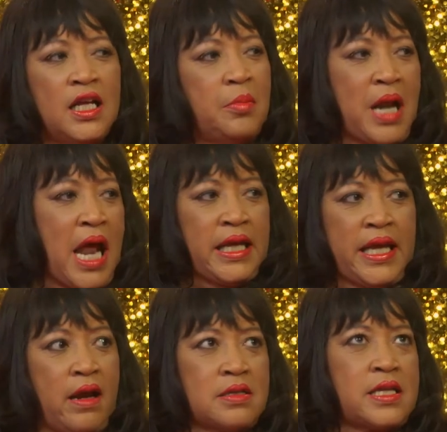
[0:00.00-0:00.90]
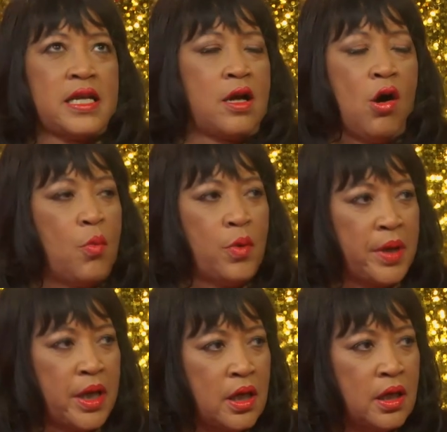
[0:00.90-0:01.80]
Yeah, but I didn't care because they didn't go home with
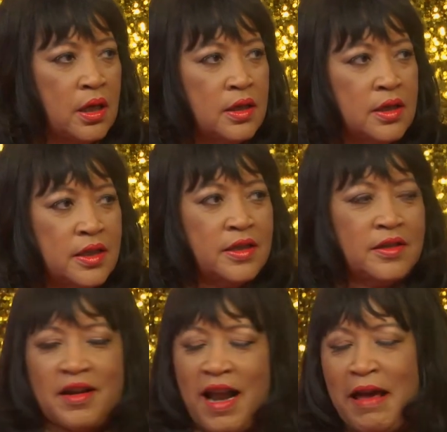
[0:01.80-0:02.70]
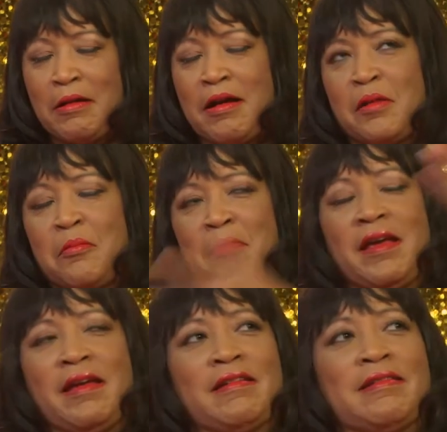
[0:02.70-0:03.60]
me. Right. You know, and I had all kind of
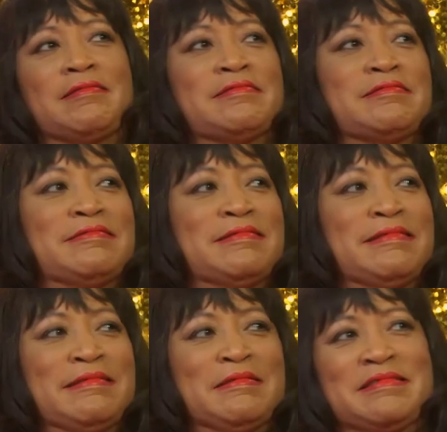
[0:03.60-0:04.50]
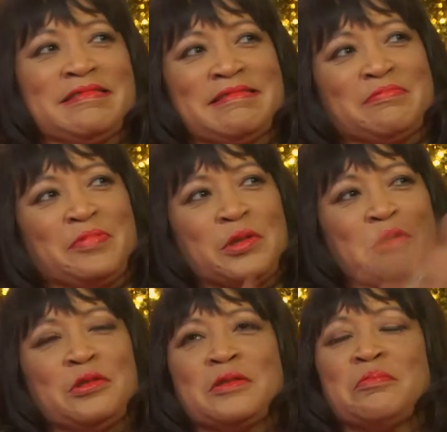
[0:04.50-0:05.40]
men and
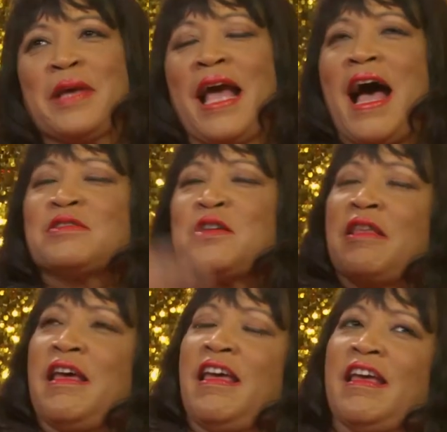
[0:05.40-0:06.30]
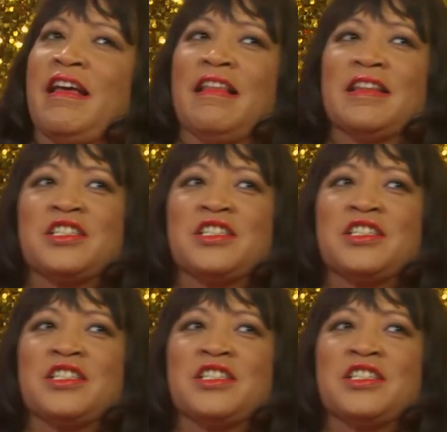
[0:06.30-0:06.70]
Booze, Big House on the Hill,